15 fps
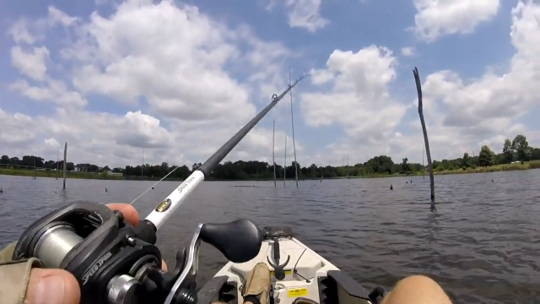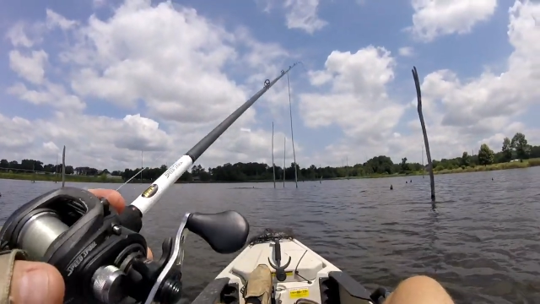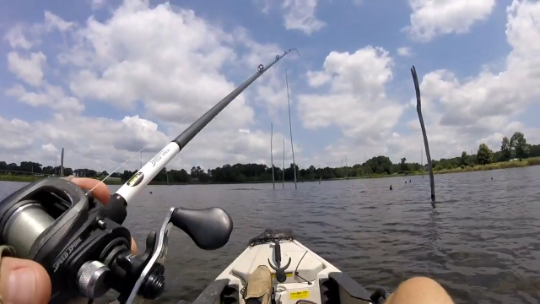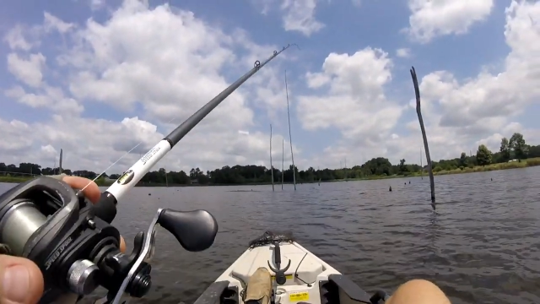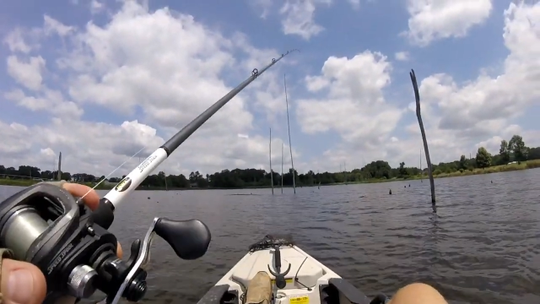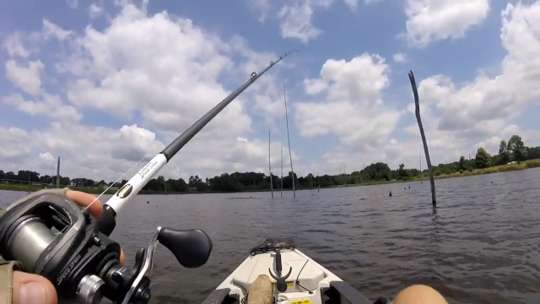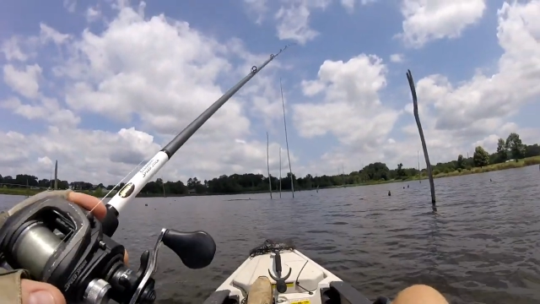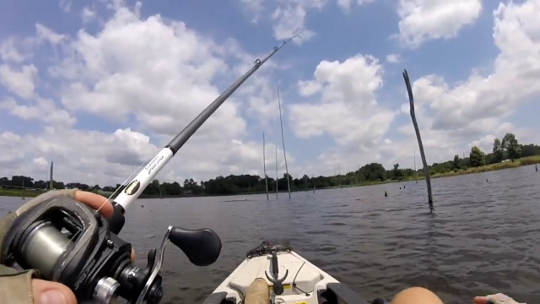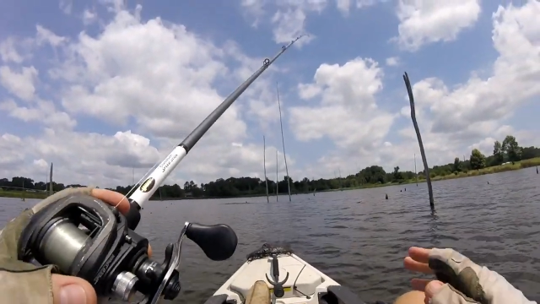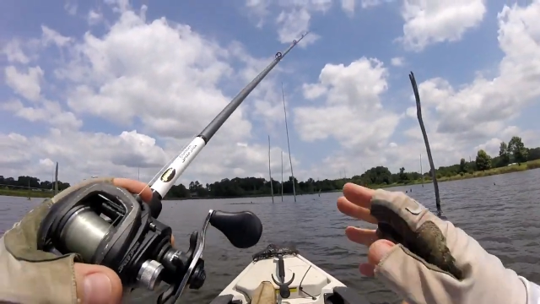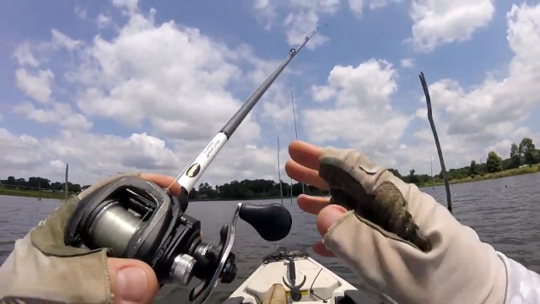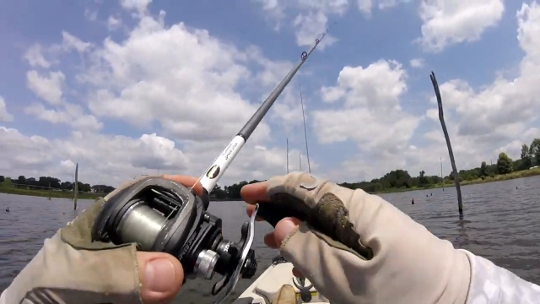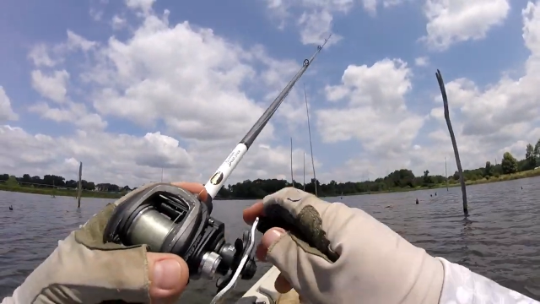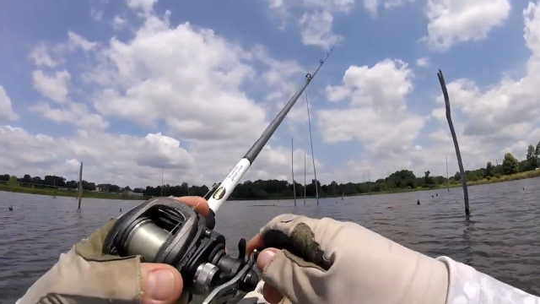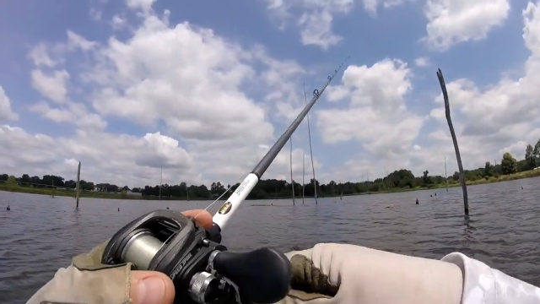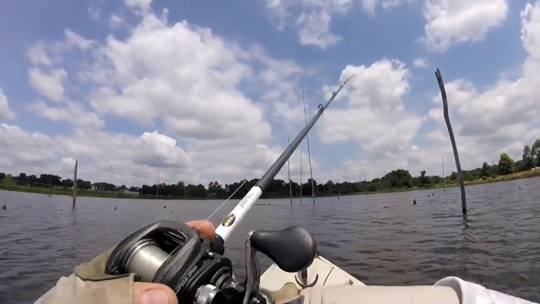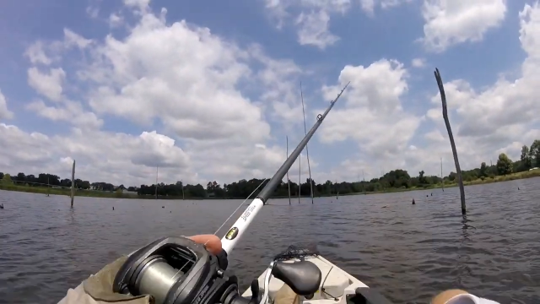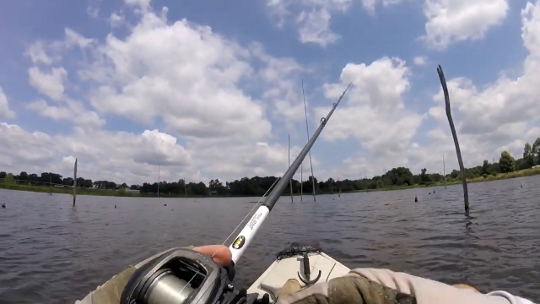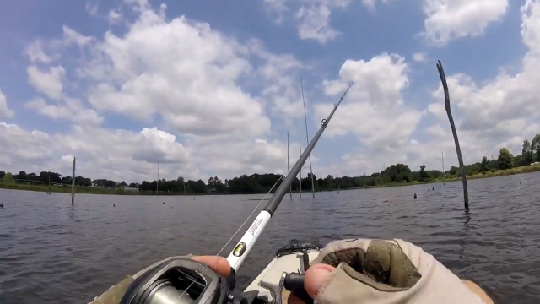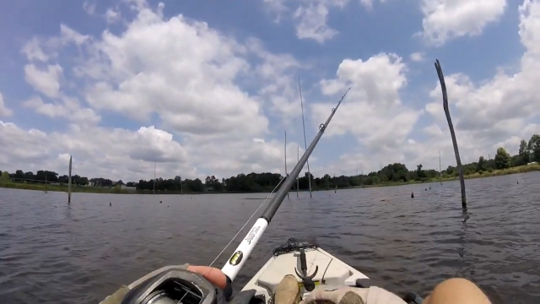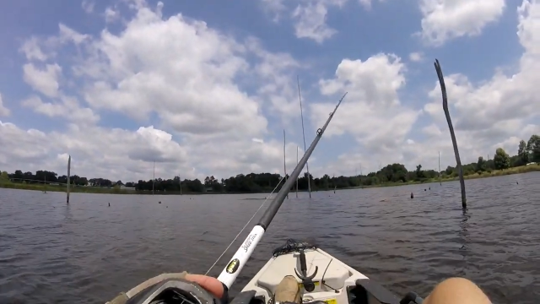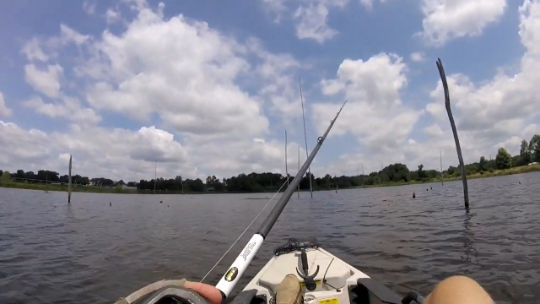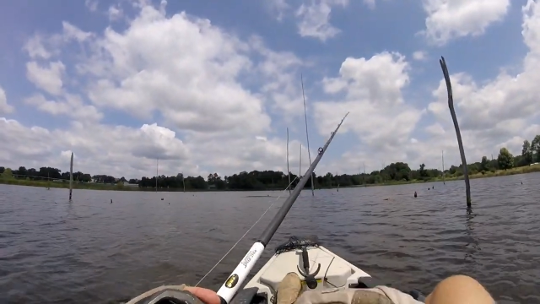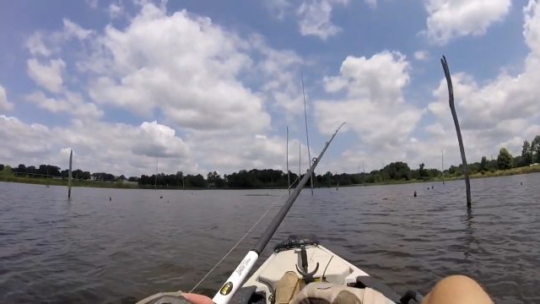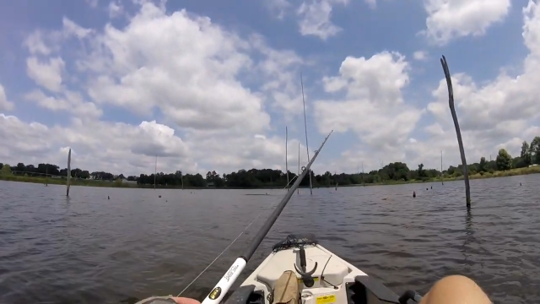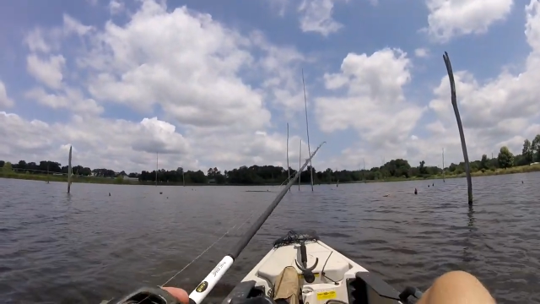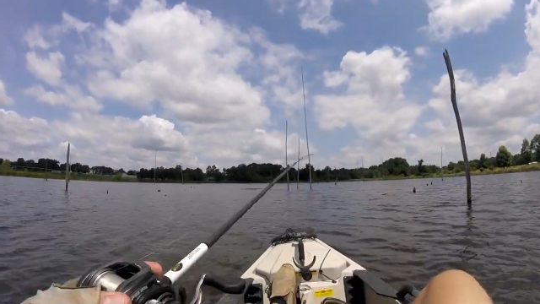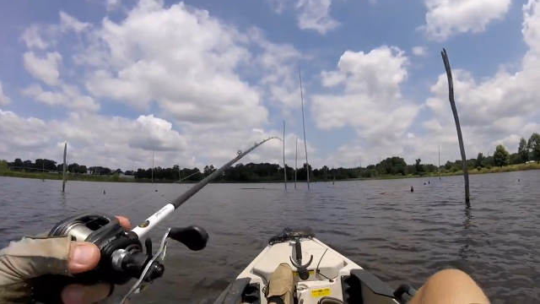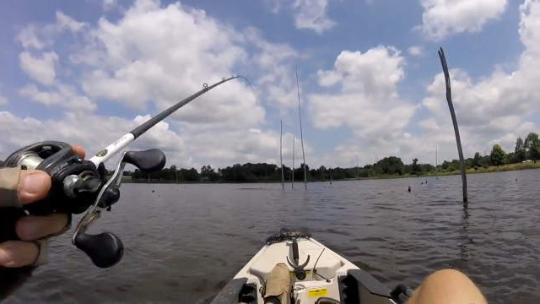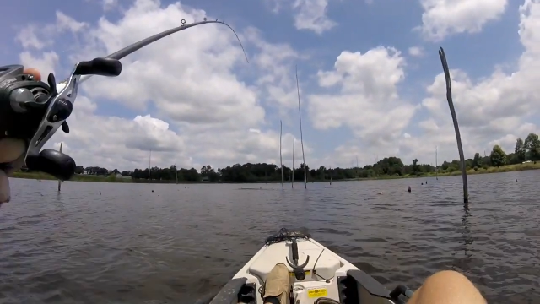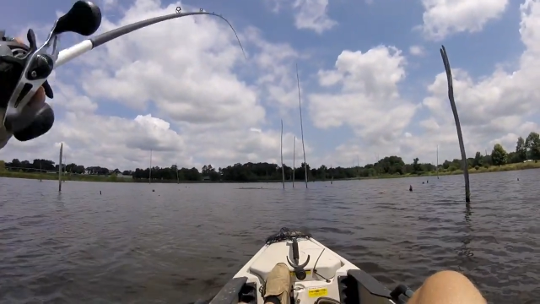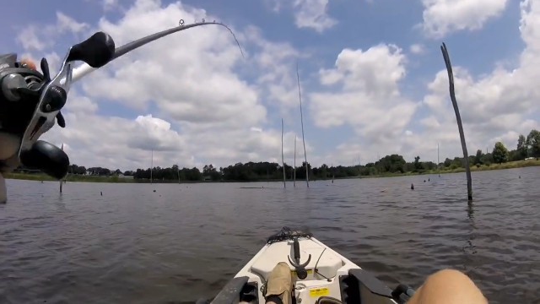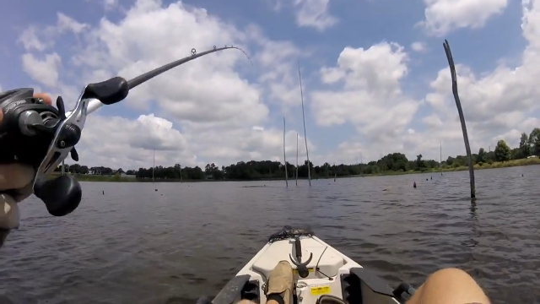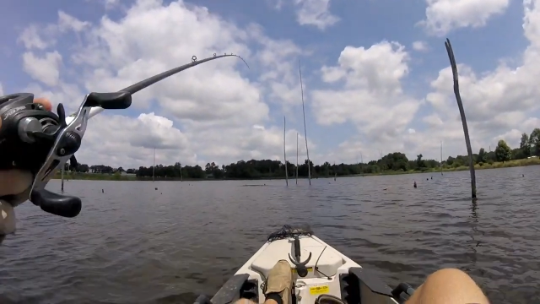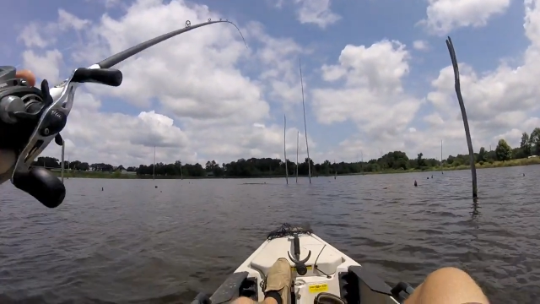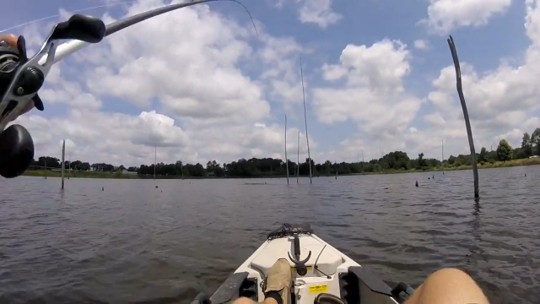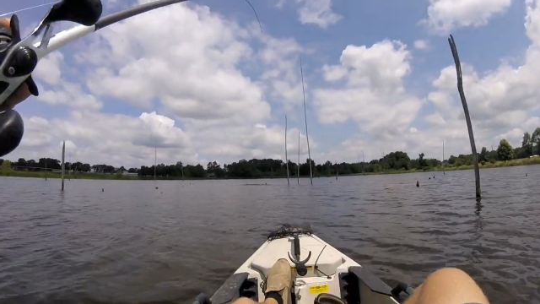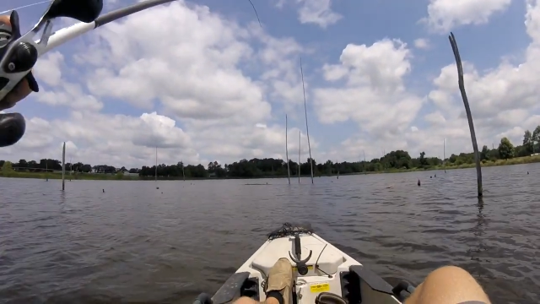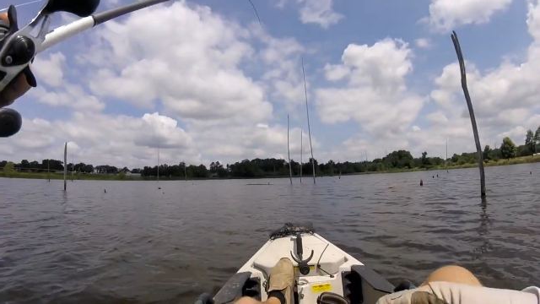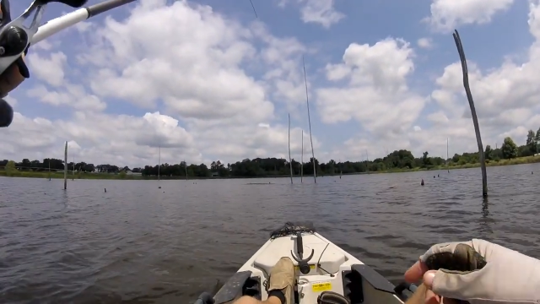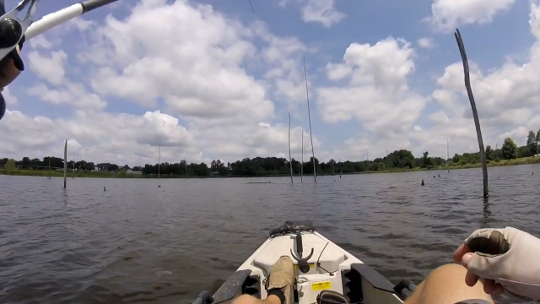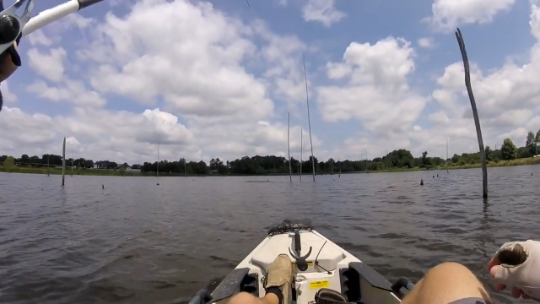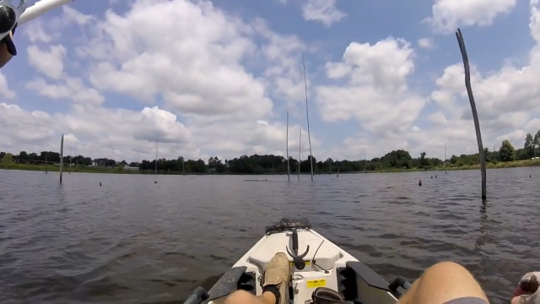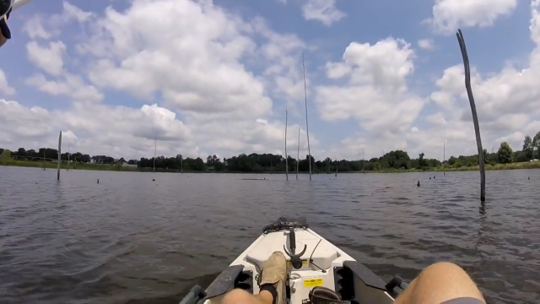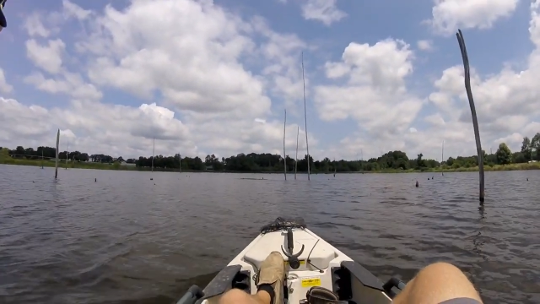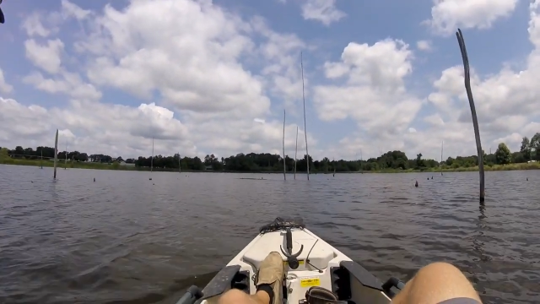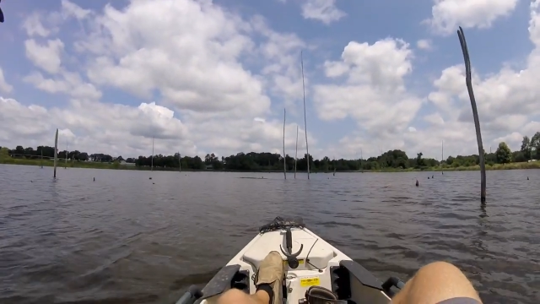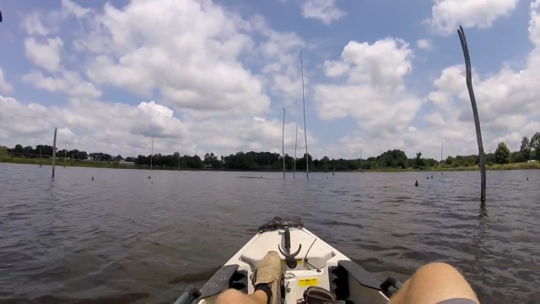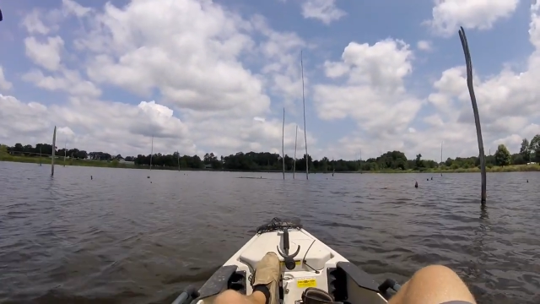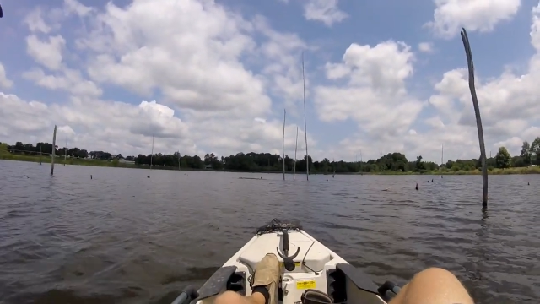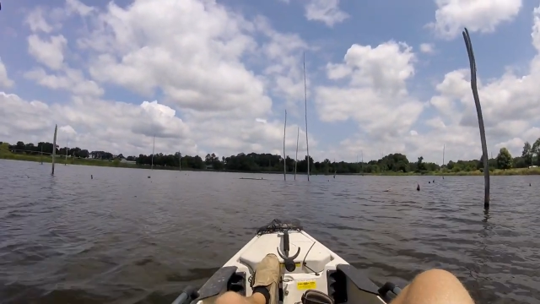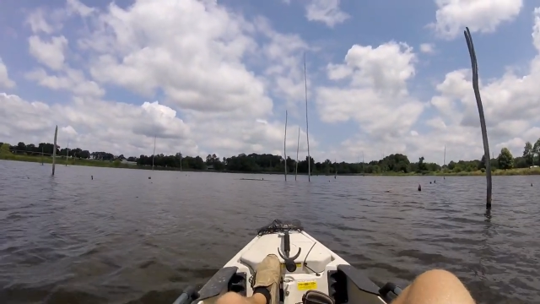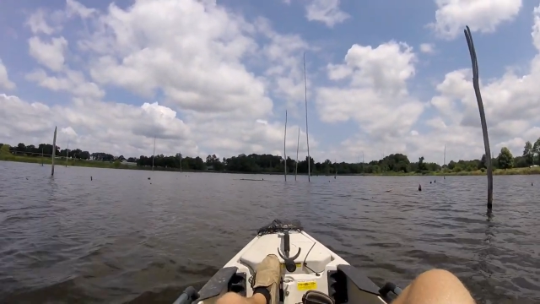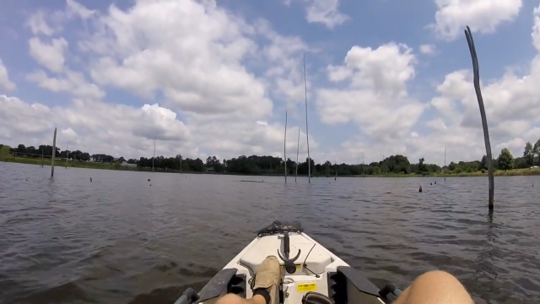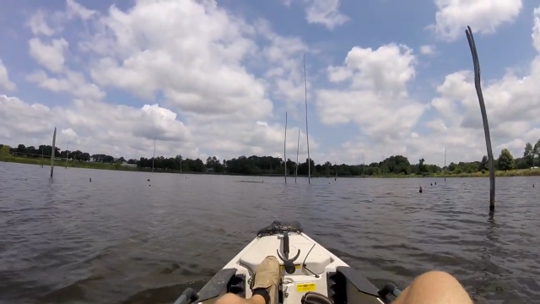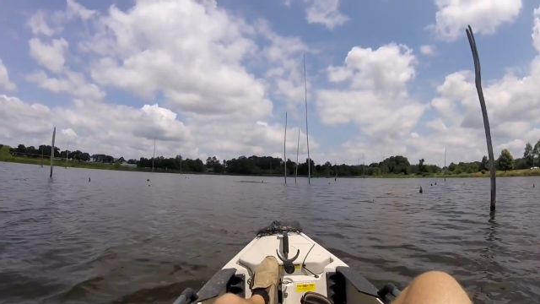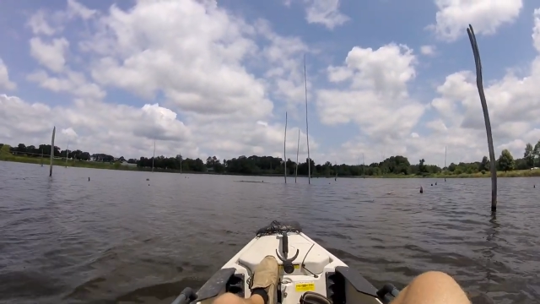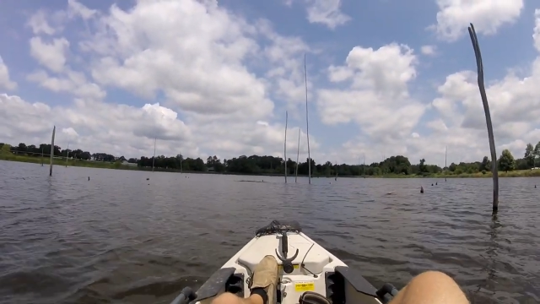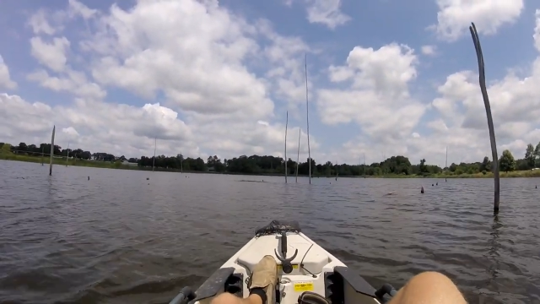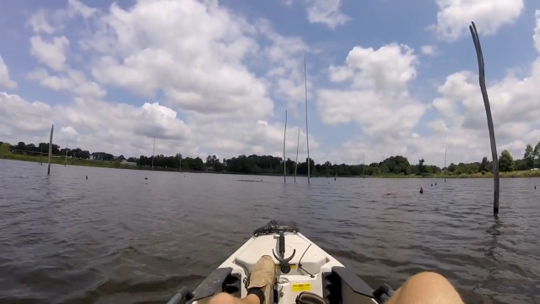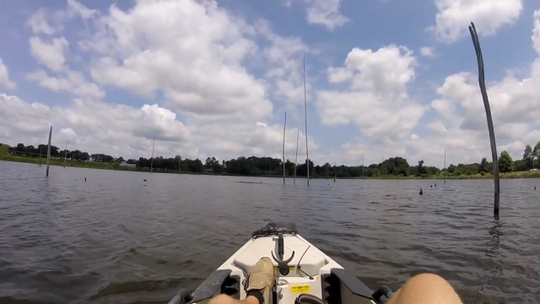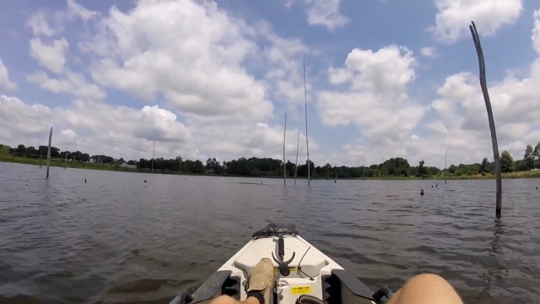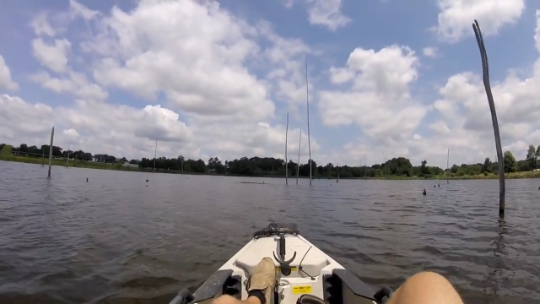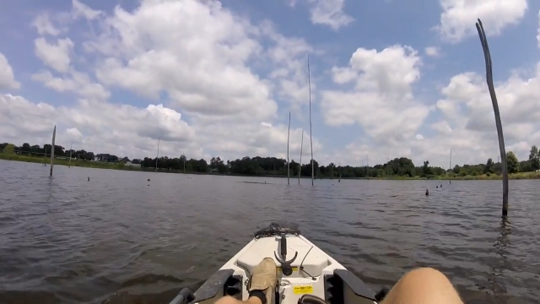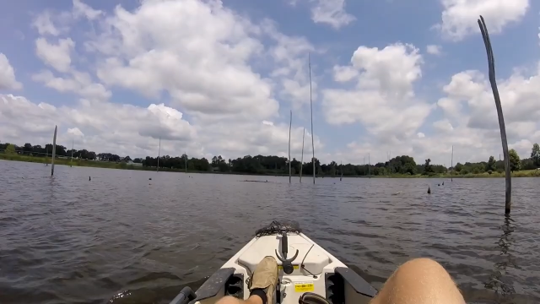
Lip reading: [unreadable: no face in view]